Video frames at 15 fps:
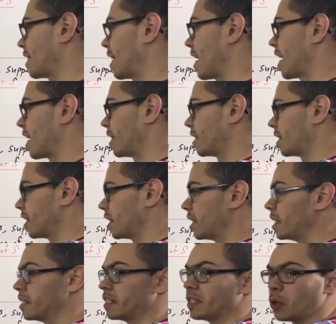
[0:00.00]
has
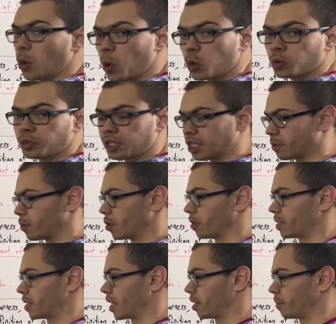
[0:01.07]
is the only smallest
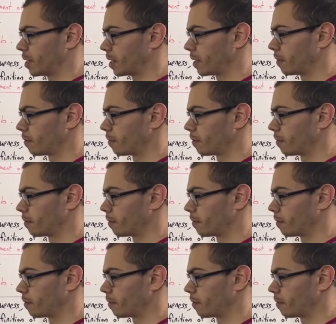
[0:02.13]
element.